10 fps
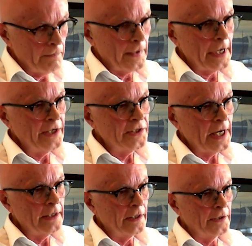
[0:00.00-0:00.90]
it
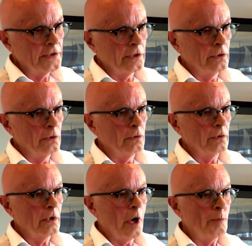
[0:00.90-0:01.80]
tended to
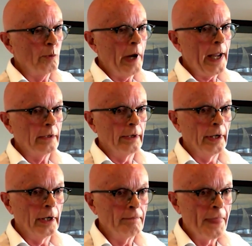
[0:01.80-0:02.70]
operate on
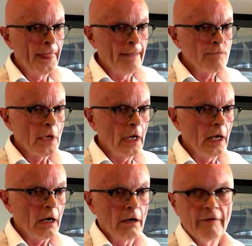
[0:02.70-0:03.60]
a
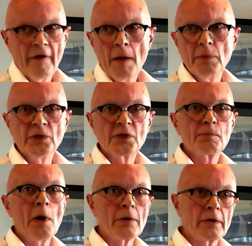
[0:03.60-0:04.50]
kind of hub and
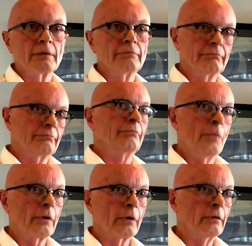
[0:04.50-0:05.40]
spoke
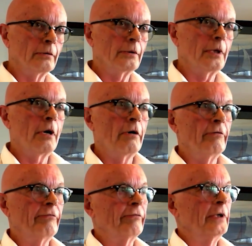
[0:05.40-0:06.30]
model
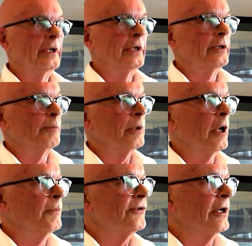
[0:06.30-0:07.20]
of
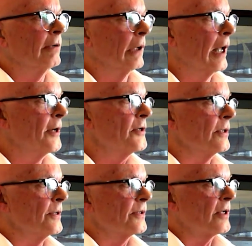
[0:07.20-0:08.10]
diplomacy and
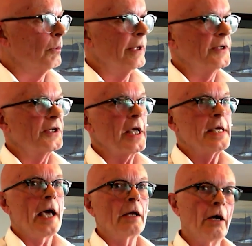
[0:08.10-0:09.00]
relations. So with its
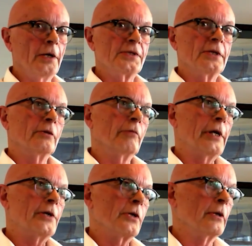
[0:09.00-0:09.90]
key allies in the
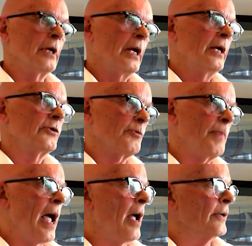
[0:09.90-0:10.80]
region,
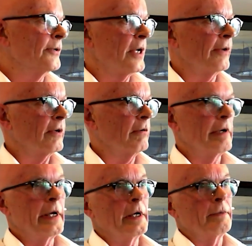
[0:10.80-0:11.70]
Japan, South
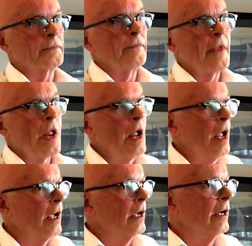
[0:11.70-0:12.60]
Korea,
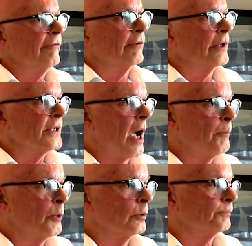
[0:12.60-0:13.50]
for
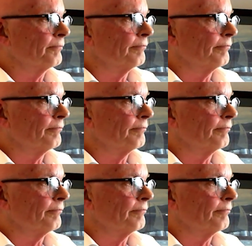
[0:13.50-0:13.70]
example,